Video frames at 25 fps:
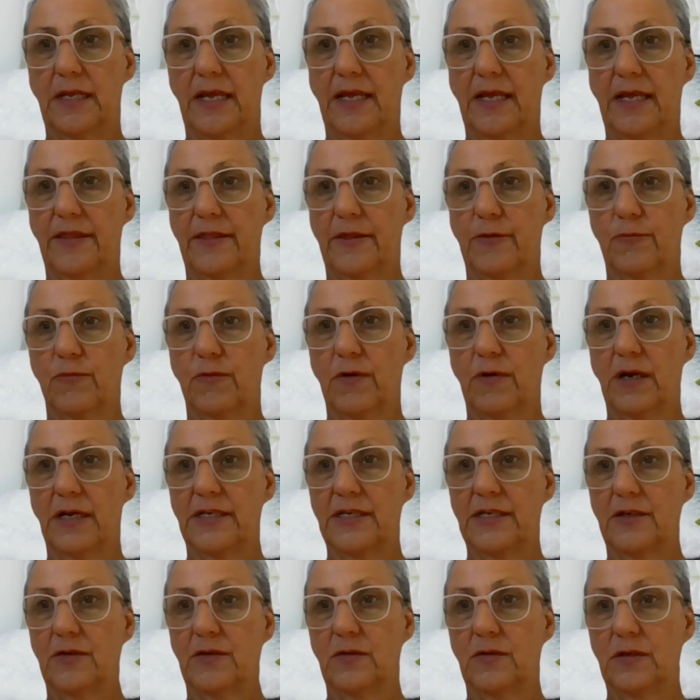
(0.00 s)
at the
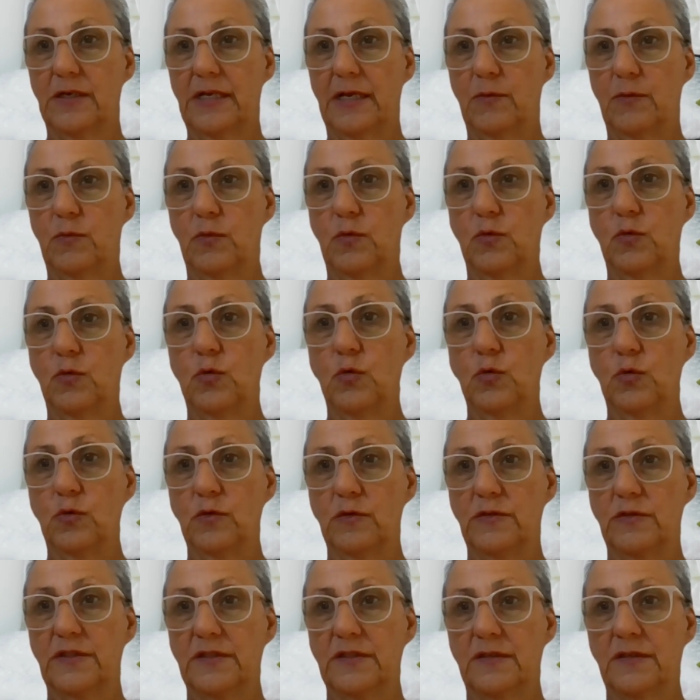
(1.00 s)
writing on our
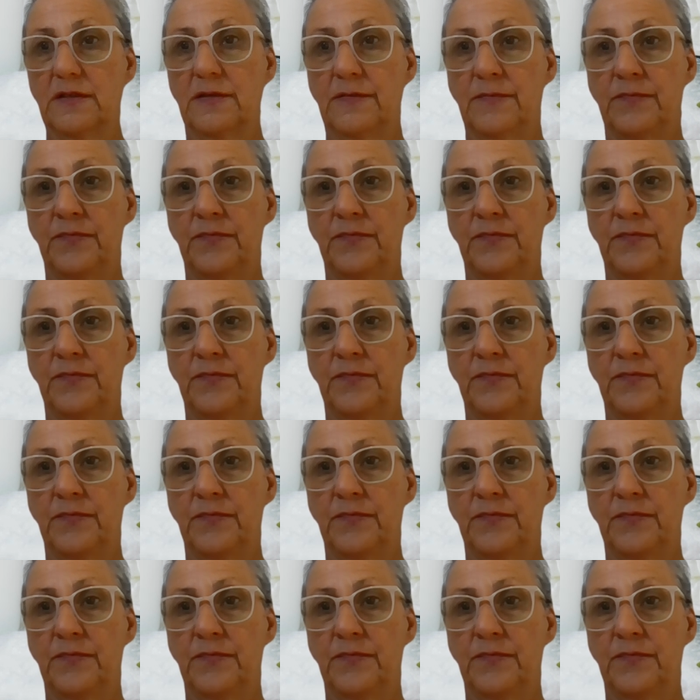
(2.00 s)
walls.